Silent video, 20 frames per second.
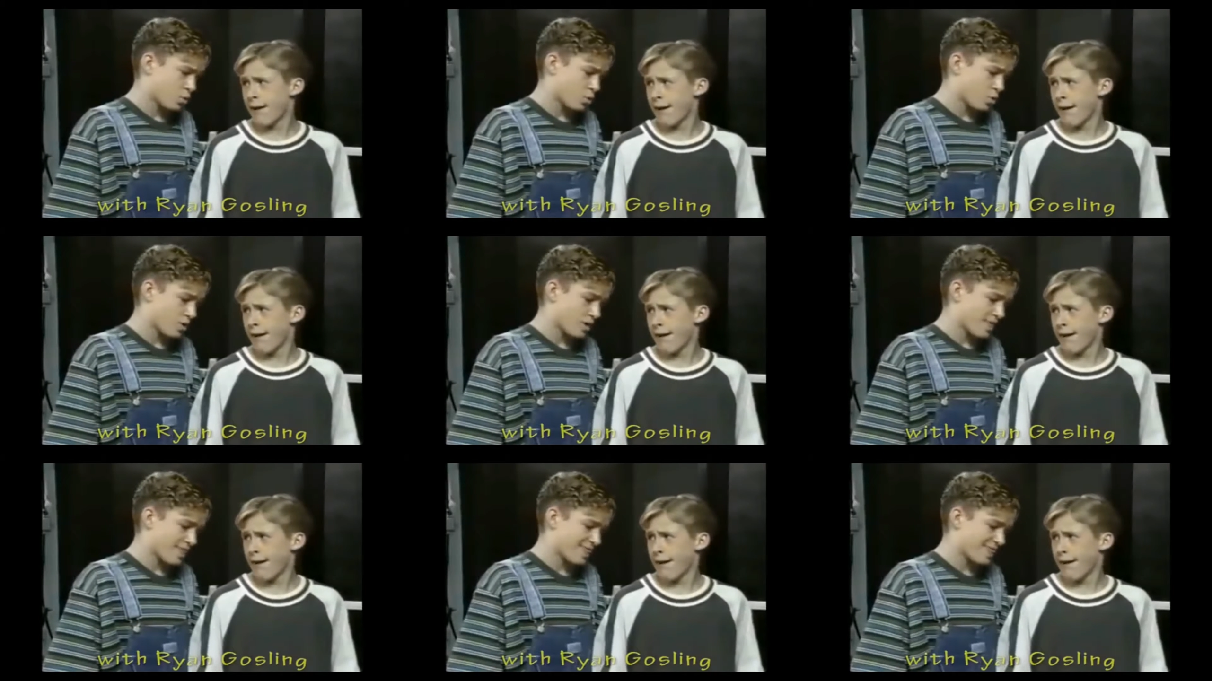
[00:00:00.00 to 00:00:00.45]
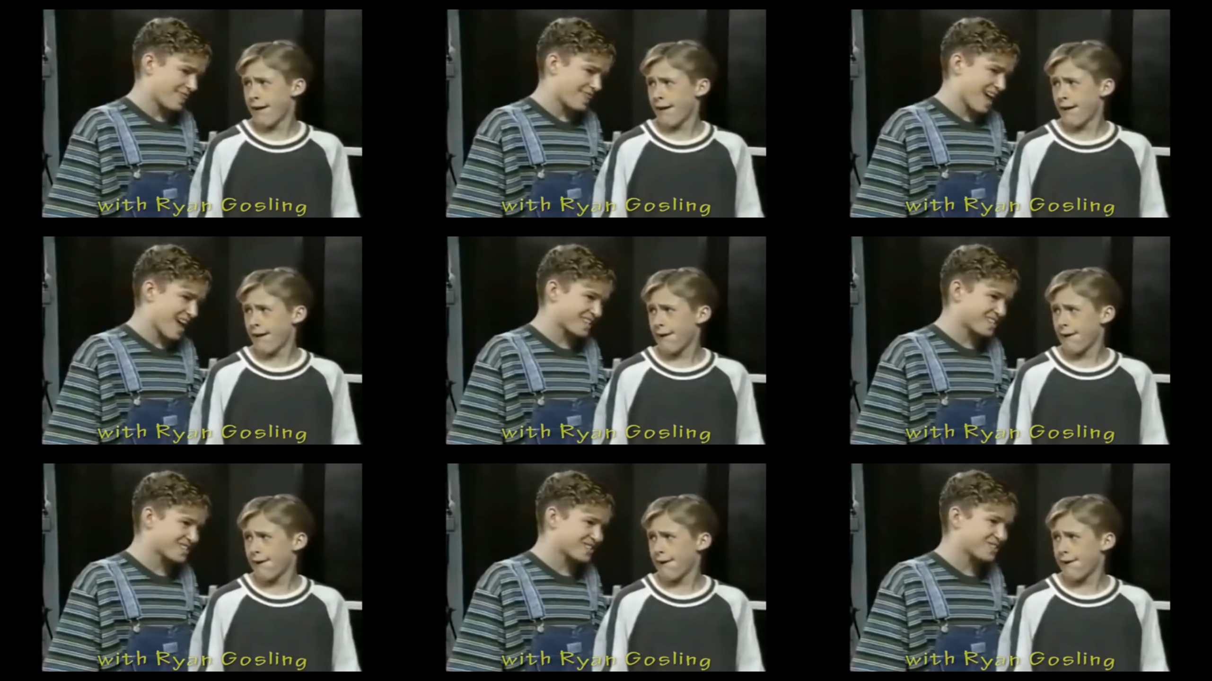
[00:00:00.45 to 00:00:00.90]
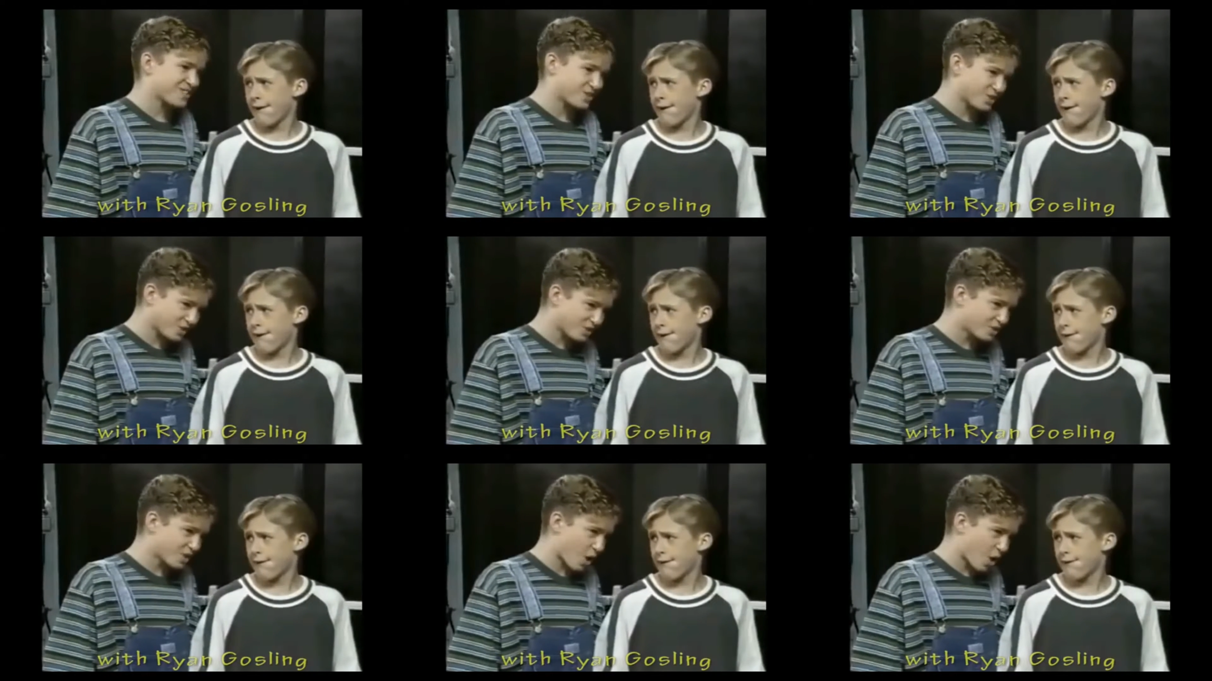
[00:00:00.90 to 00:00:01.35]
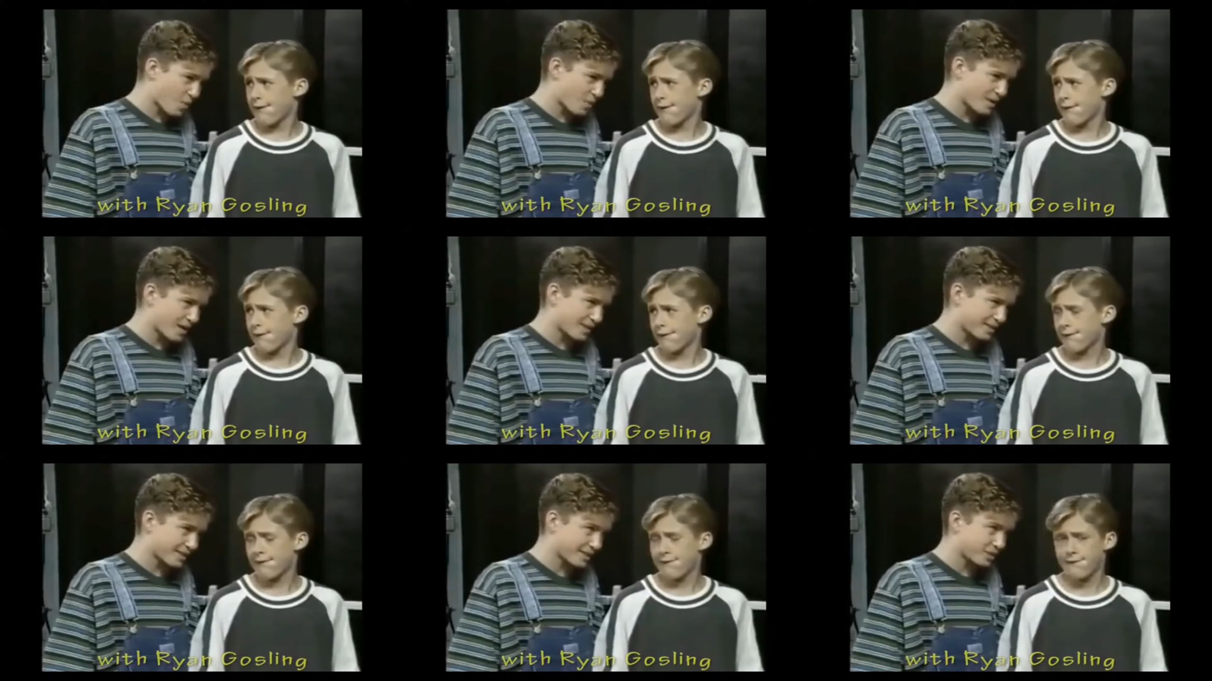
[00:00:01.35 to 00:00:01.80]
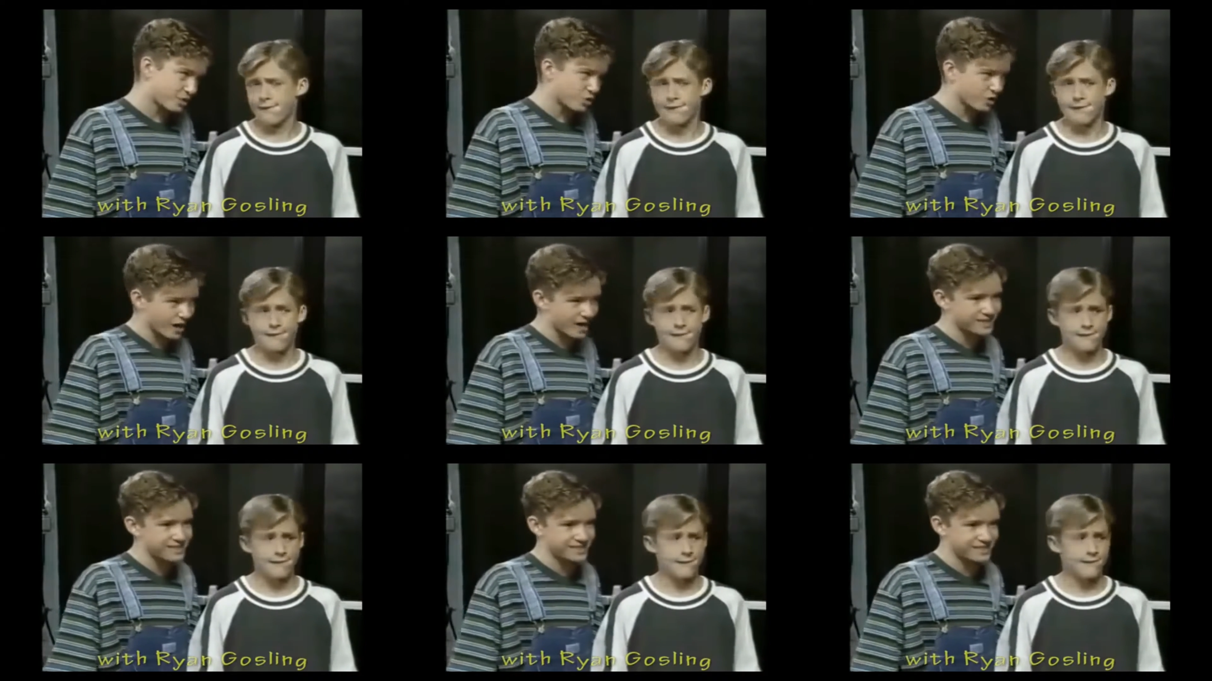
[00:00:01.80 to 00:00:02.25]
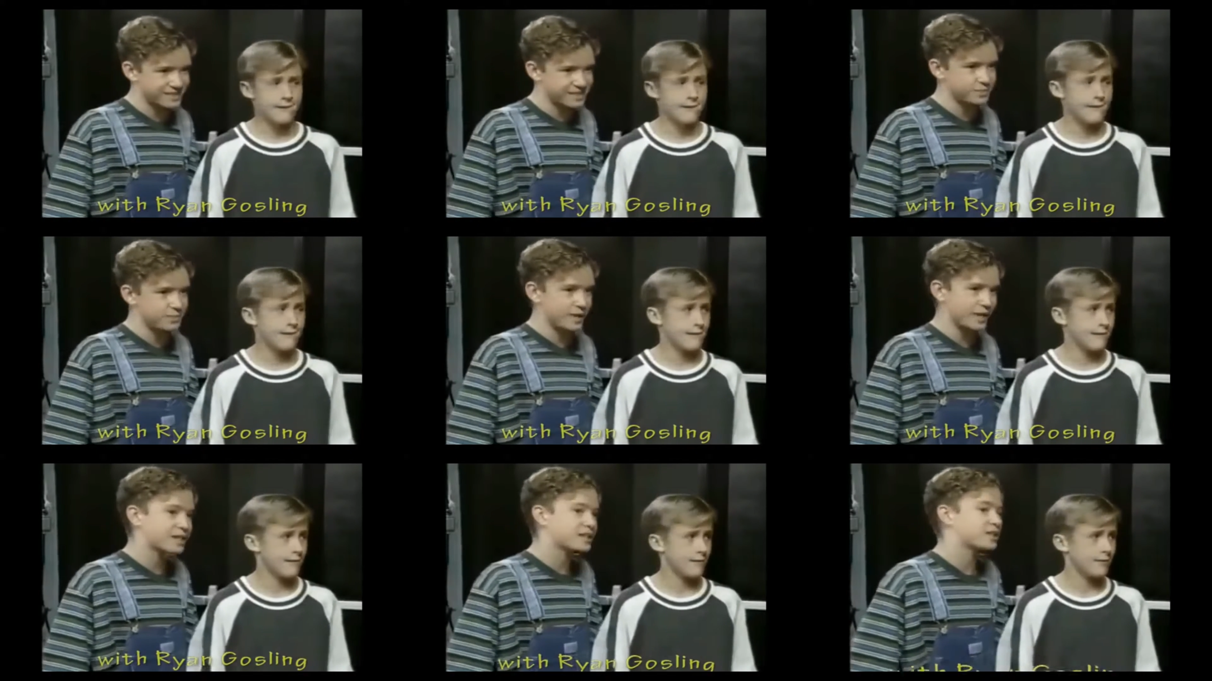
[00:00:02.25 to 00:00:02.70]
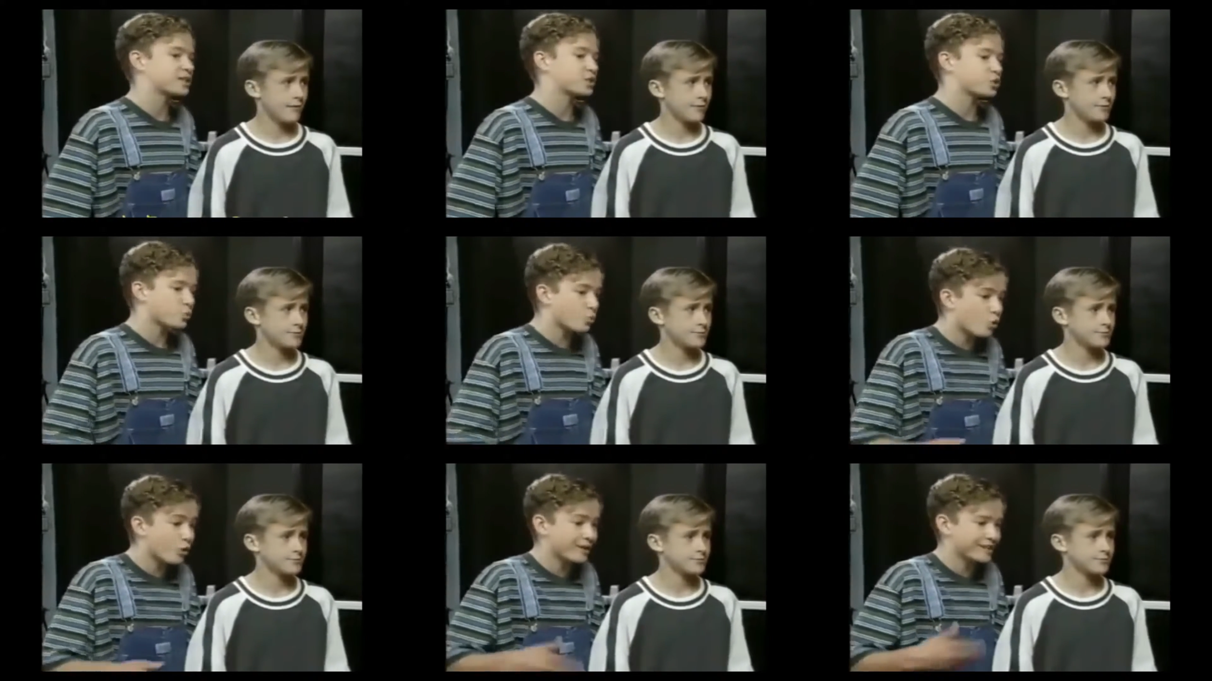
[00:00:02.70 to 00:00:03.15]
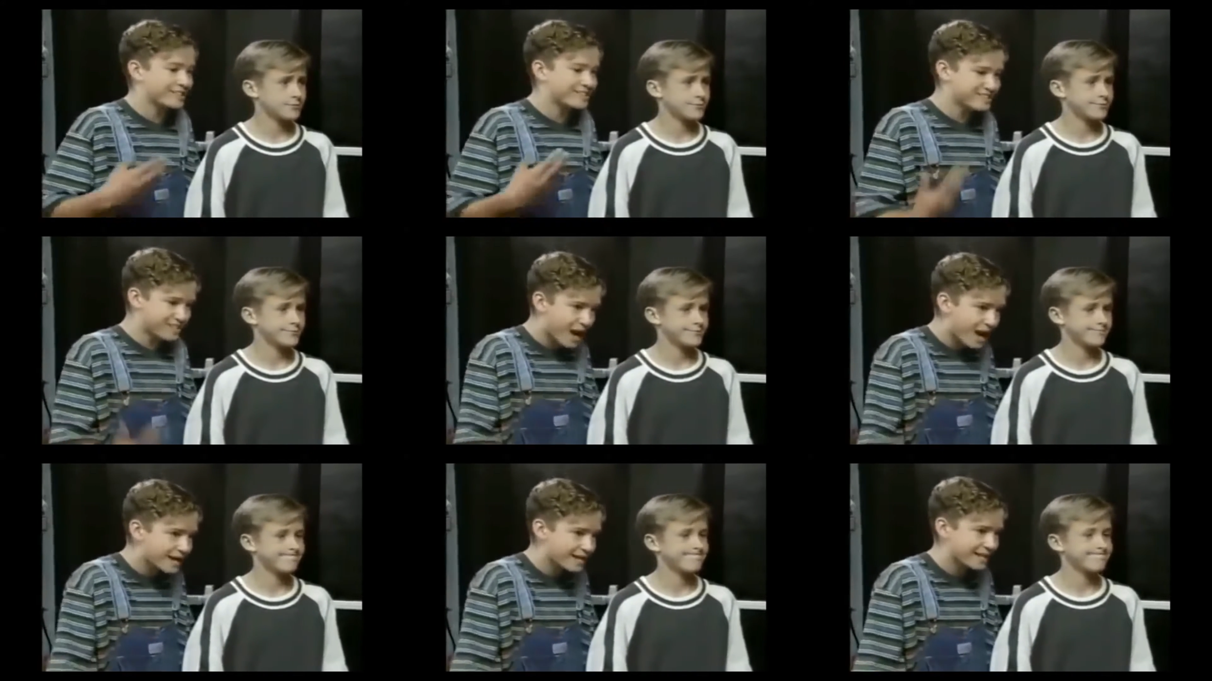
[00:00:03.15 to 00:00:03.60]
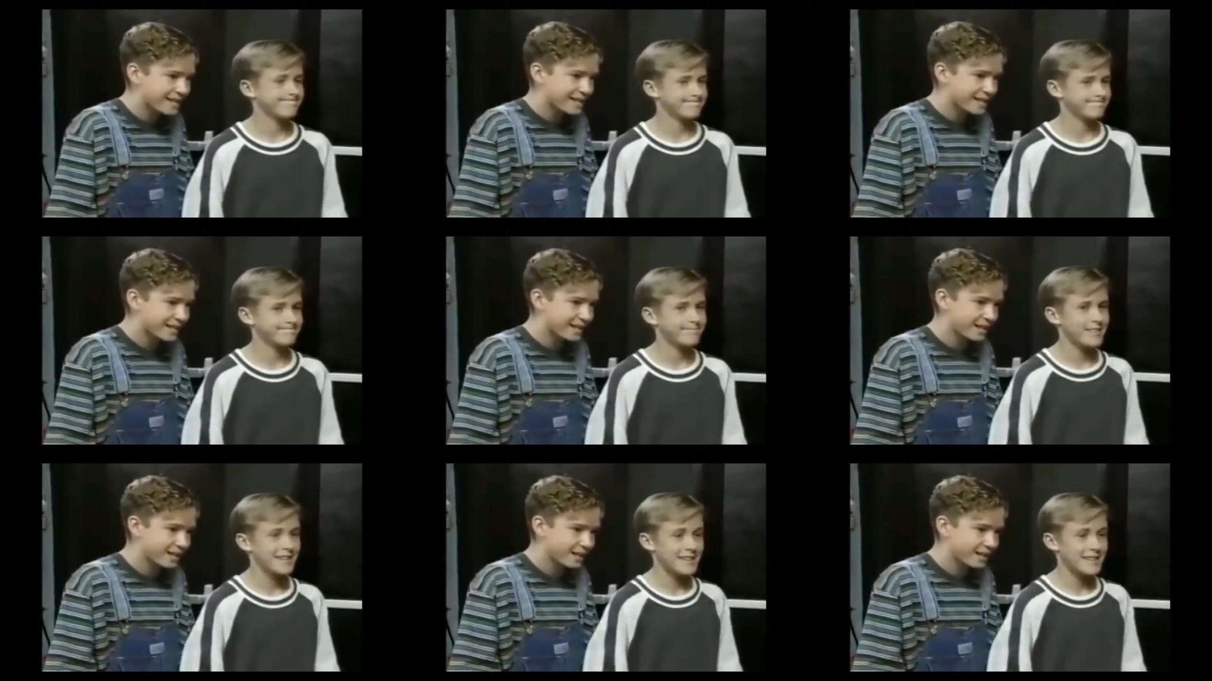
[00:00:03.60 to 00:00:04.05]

Speaker 1: Well, that's good and all, but I think you guys need to make it a little more exciting.